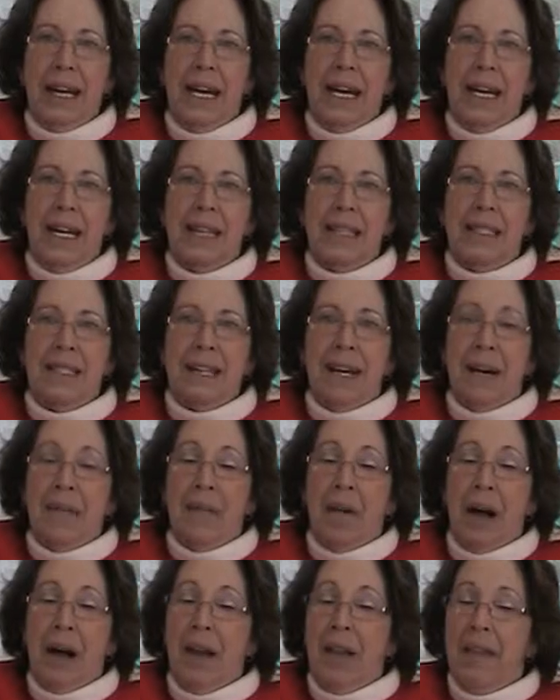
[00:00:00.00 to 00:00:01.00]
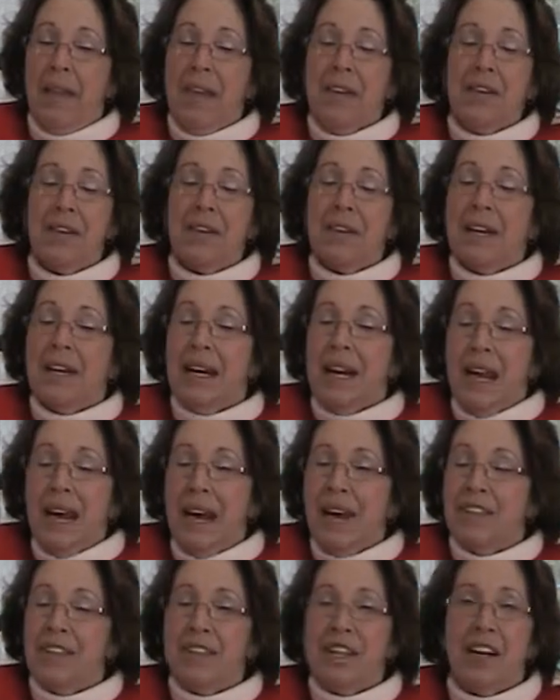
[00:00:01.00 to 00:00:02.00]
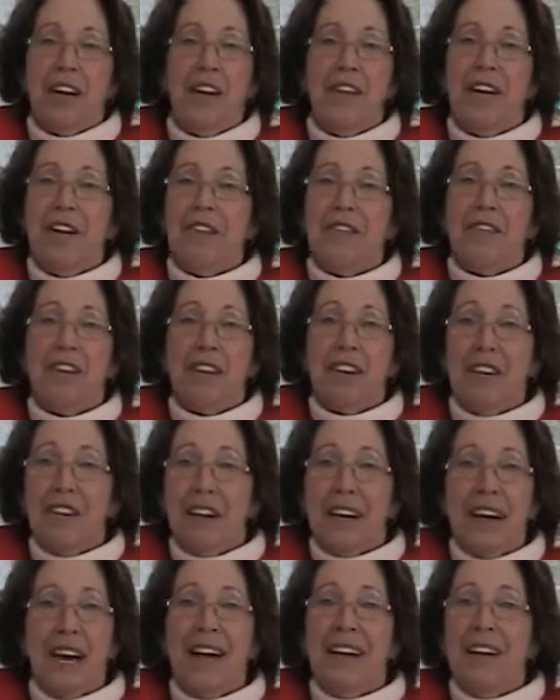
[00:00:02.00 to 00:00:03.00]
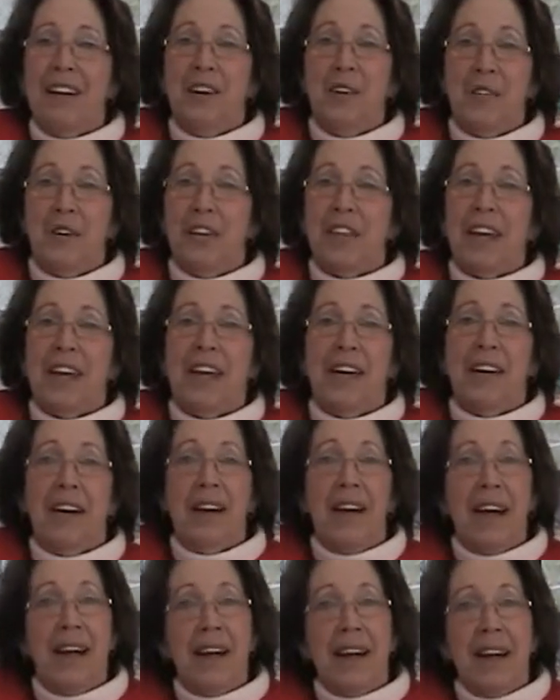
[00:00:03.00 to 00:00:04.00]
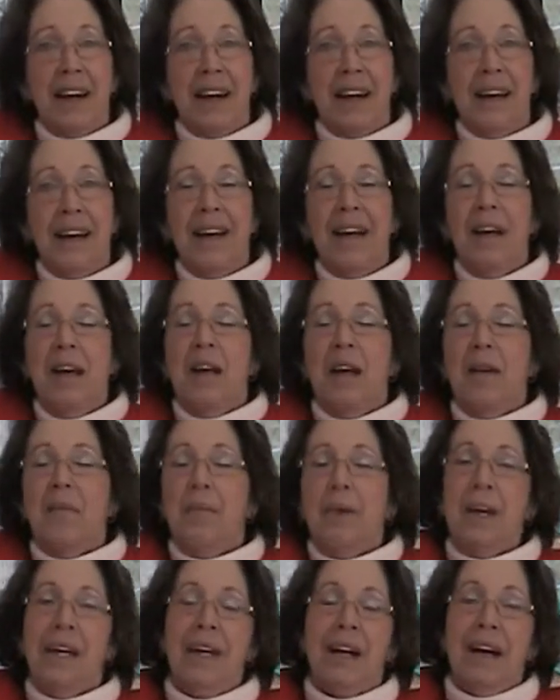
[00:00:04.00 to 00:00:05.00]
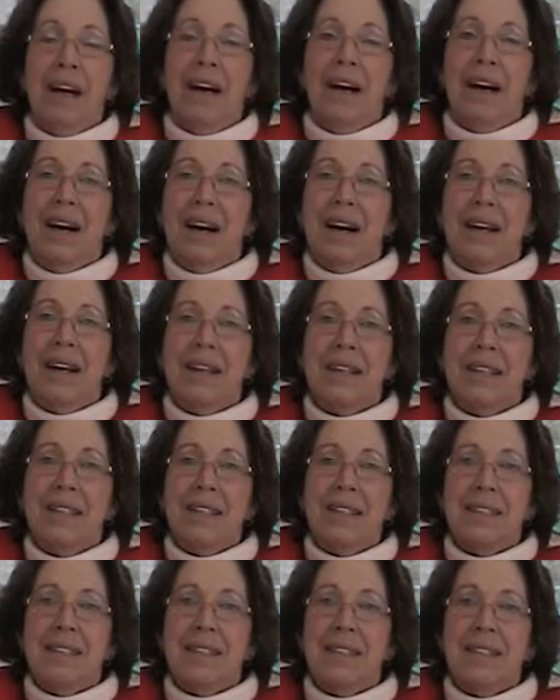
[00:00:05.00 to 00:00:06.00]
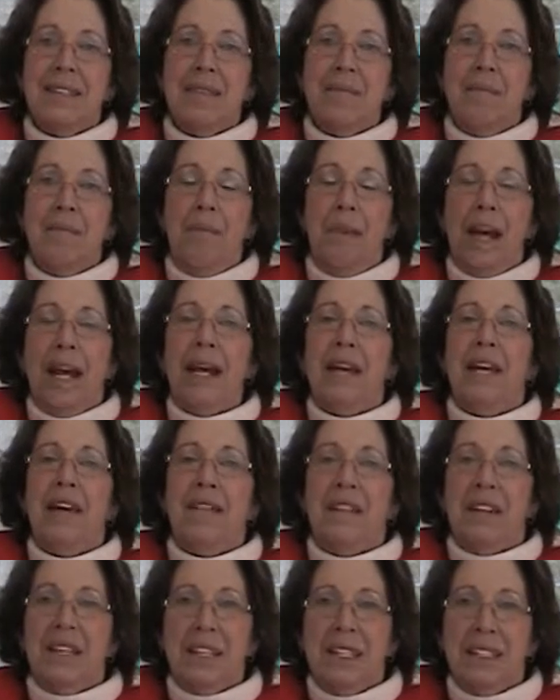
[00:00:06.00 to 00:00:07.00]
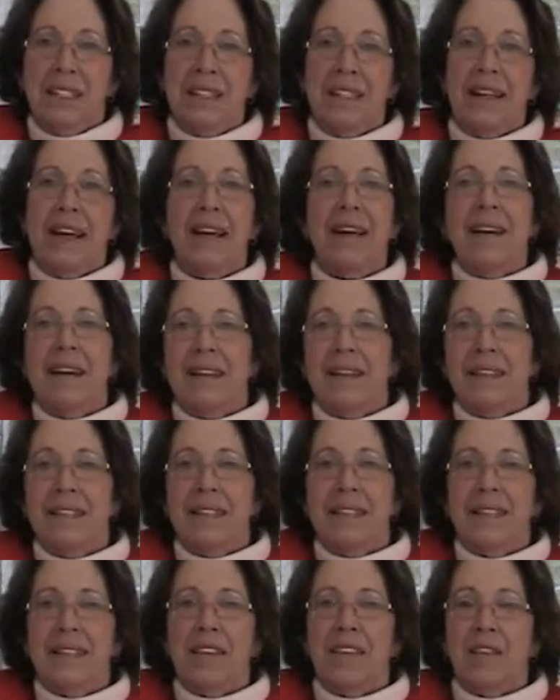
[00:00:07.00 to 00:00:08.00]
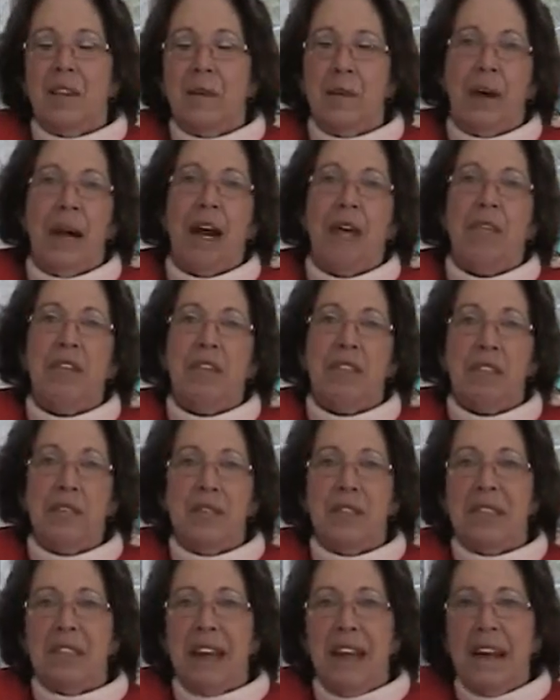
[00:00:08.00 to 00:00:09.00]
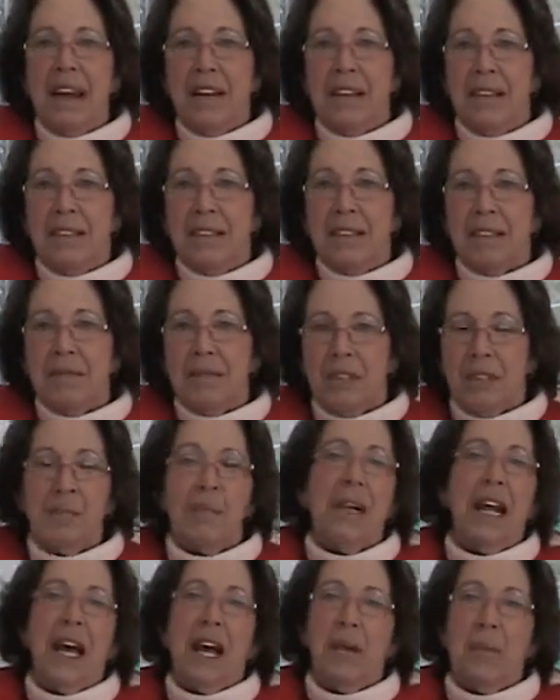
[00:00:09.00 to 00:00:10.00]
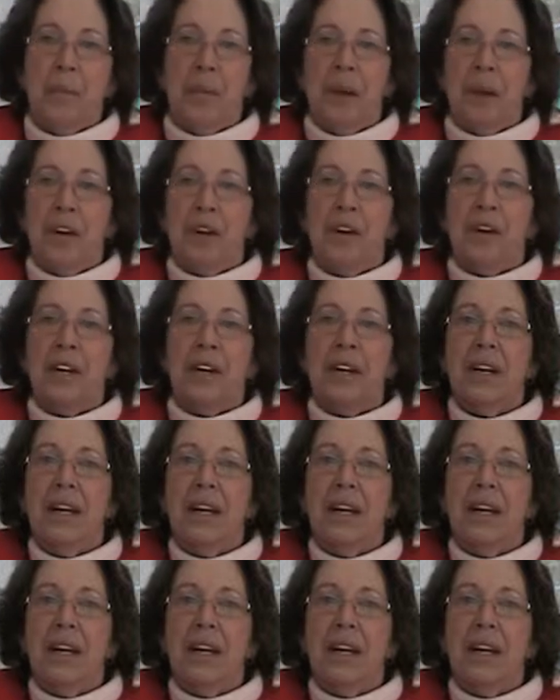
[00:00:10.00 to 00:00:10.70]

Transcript: He said, well, then you're going to have to go to Ocracoke Island, North Carolina, because many of the descendants of the pirates who sailed with Blackbeard